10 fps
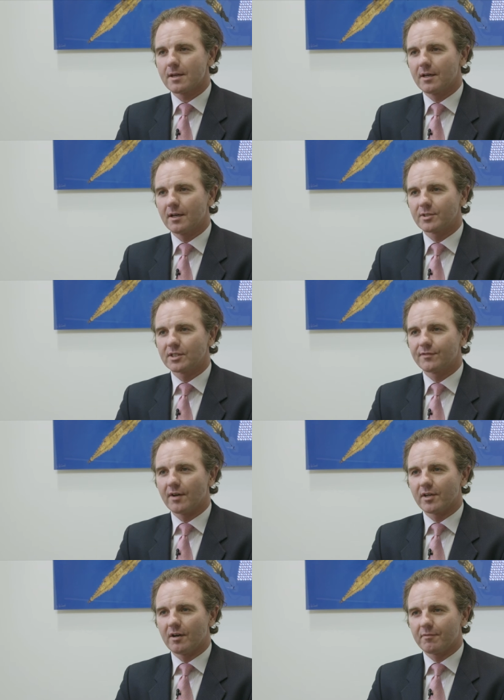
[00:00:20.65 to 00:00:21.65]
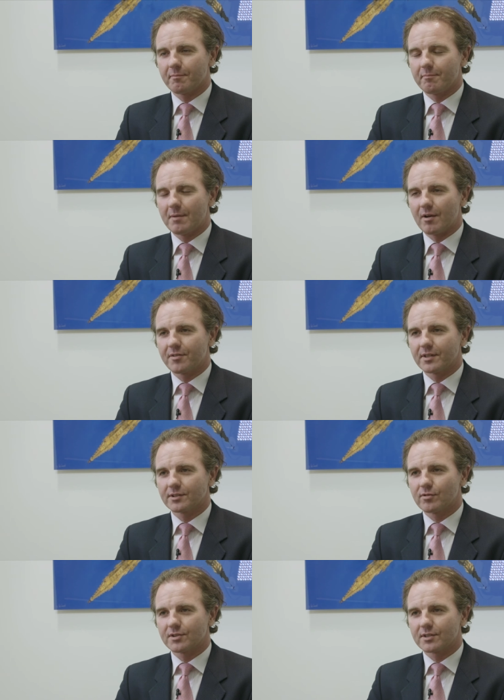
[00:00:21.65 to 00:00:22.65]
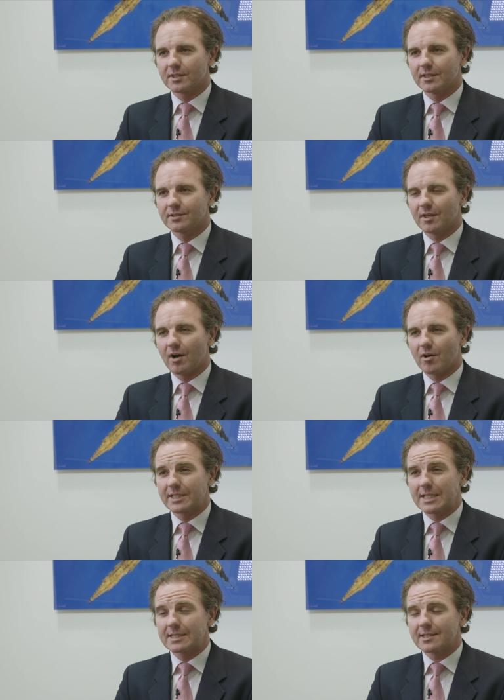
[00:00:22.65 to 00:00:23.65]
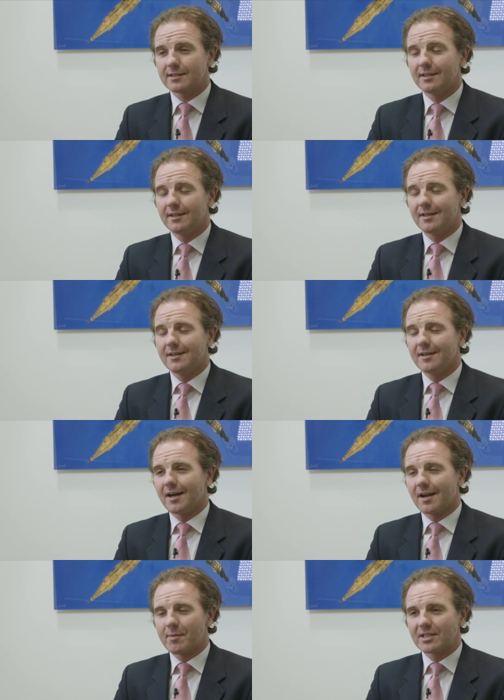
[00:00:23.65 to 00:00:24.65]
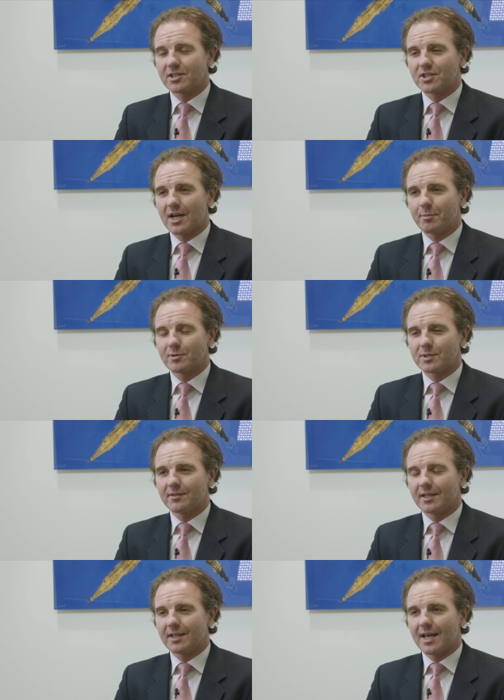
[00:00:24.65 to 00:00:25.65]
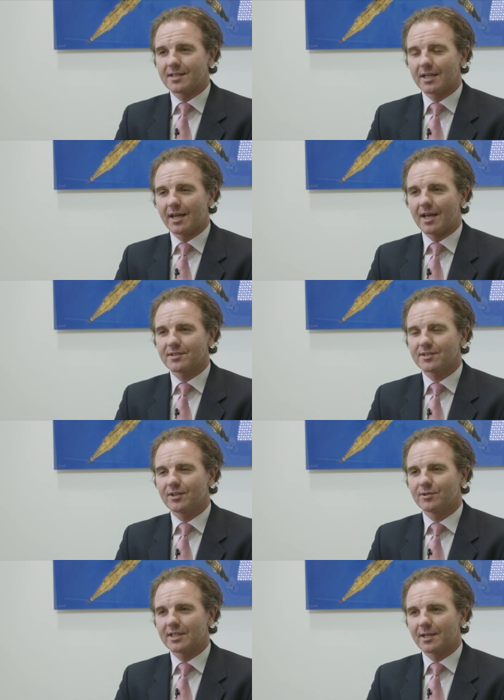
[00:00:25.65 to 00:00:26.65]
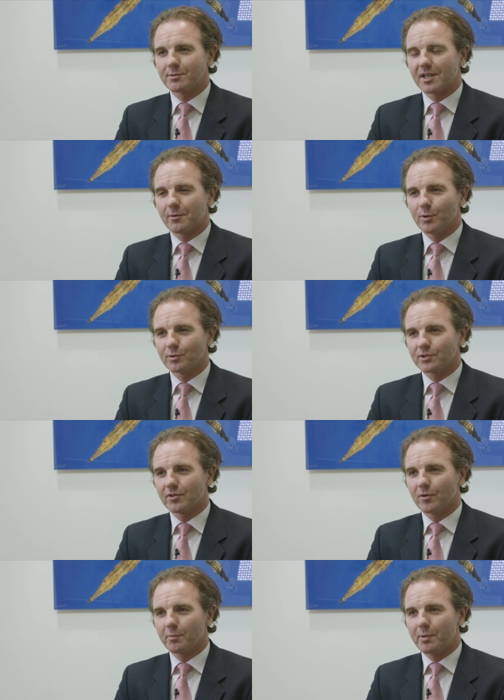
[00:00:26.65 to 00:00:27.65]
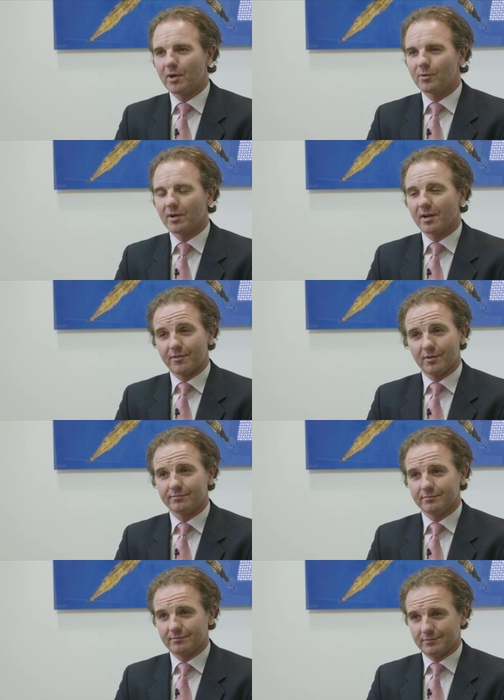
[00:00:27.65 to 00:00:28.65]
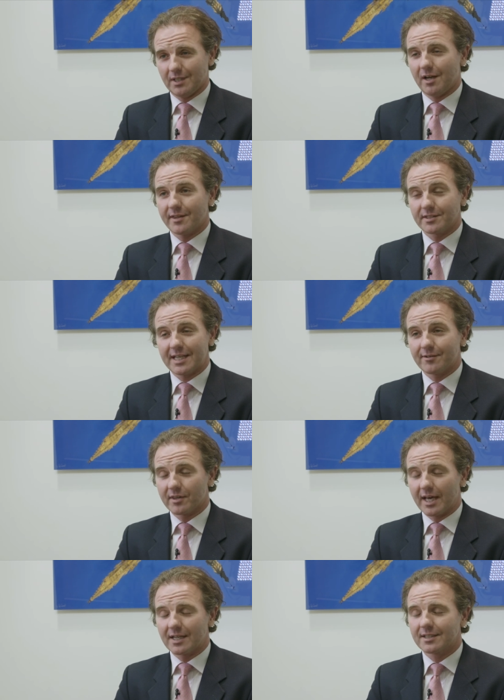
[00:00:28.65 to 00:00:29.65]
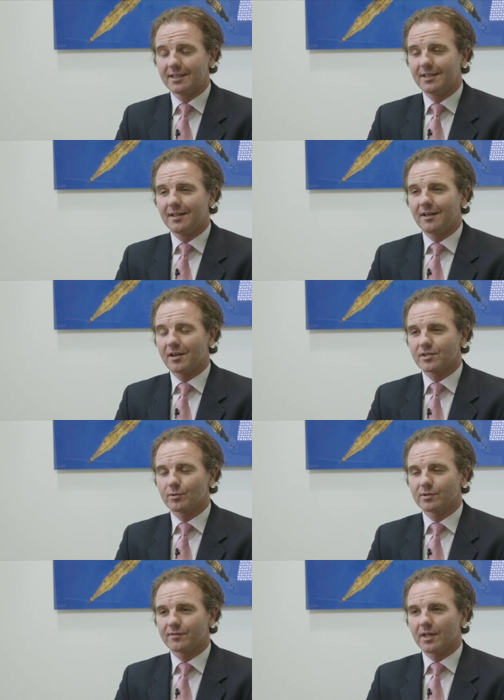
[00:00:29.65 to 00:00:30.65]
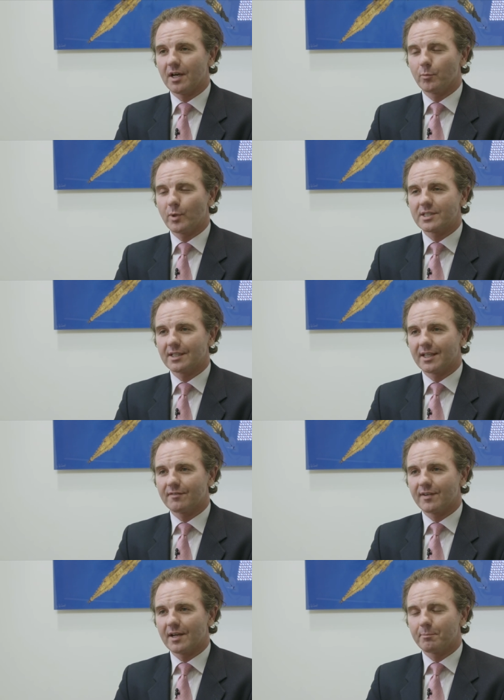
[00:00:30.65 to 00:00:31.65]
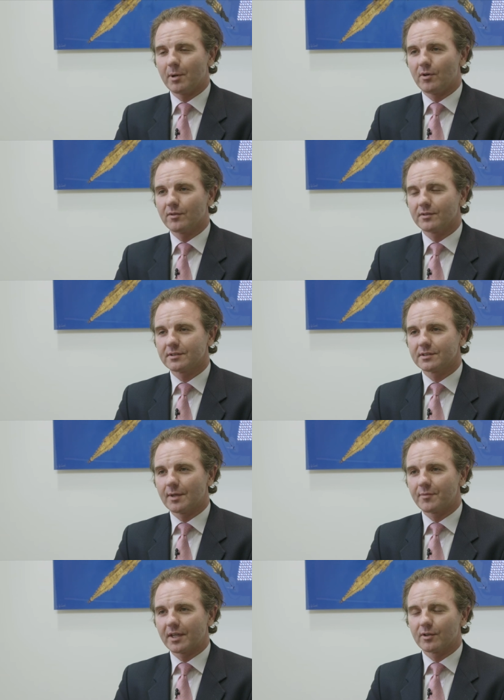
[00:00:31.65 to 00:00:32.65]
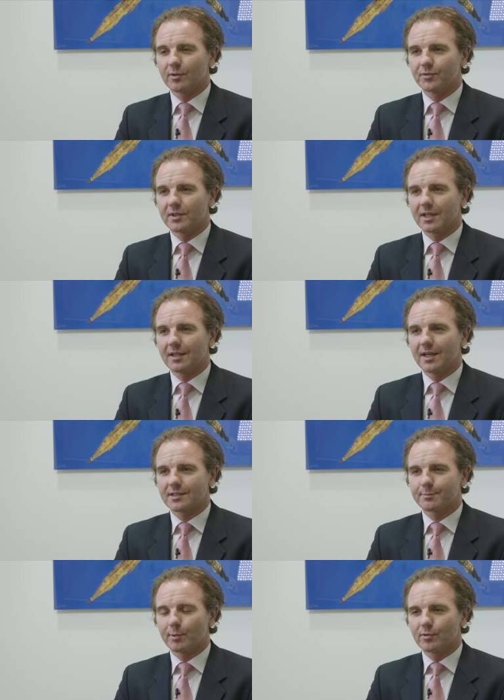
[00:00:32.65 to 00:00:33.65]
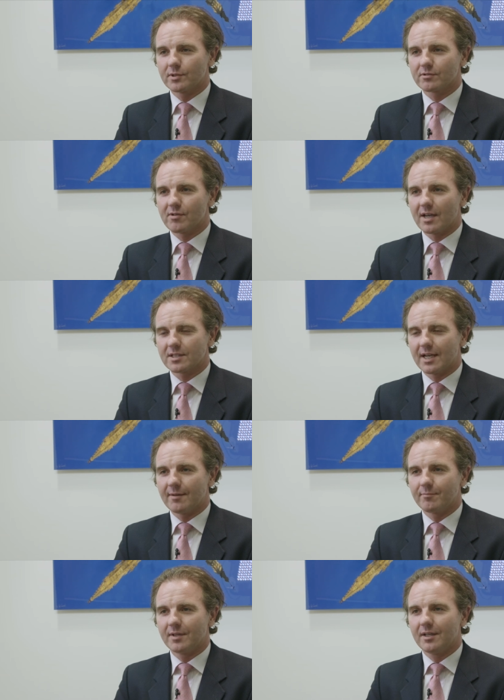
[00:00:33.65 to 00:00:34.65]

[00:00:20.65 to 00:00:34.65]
uh, which is five and a half marathons across the Sahara Desert. And I met a chap who's in the S A S who said he was going to walk to the North Pole, and I thought, I like the sound of that. And I sort of unwittingly fell upon something called the Explorer's Grand Slam,